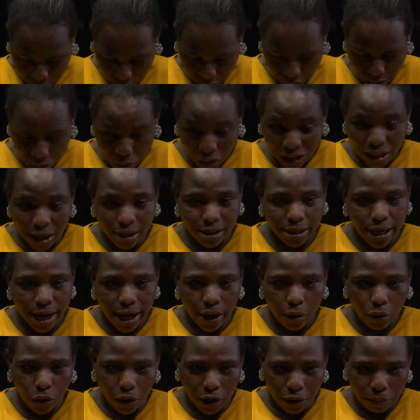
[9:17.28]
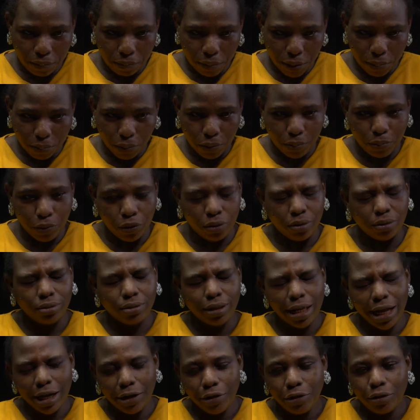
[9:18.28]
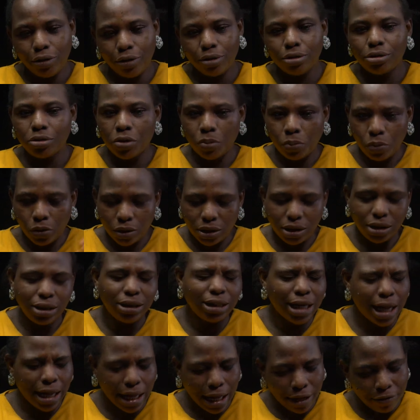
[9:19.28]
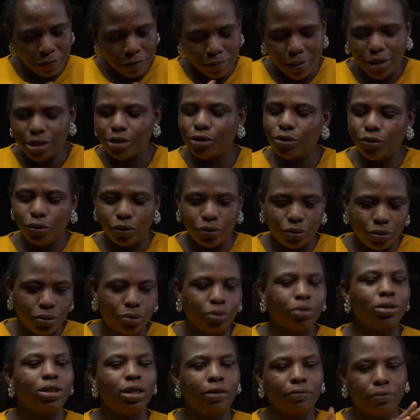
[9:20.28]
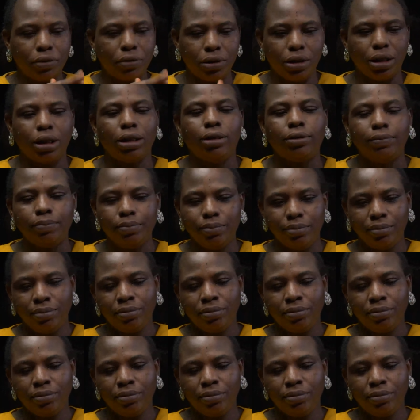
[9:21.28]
So we just started calling people, but thank God somebody have mercy on us, everything.